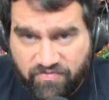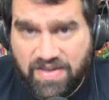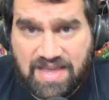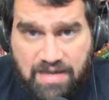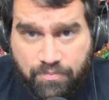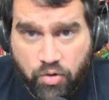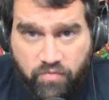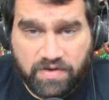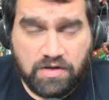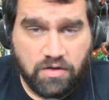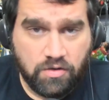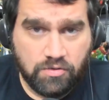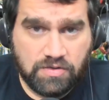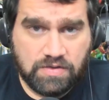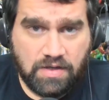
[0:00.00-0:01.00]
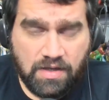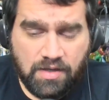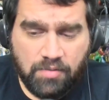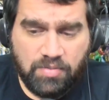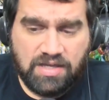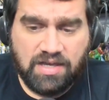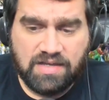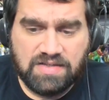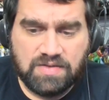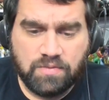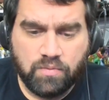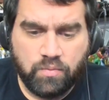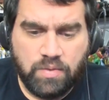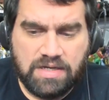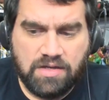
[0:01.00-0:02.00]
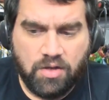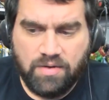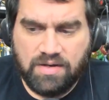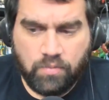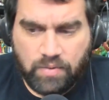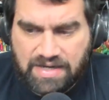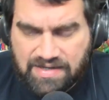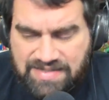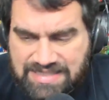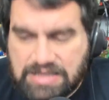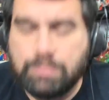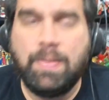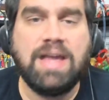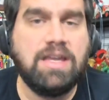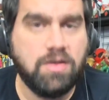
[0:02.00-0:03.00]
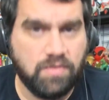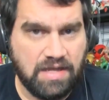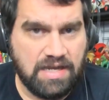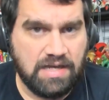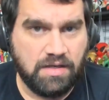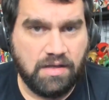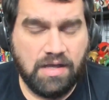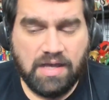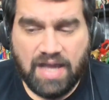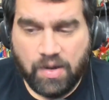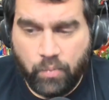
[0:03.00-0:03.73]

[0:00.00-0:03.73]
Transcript: fake movie news because we don't we can speculate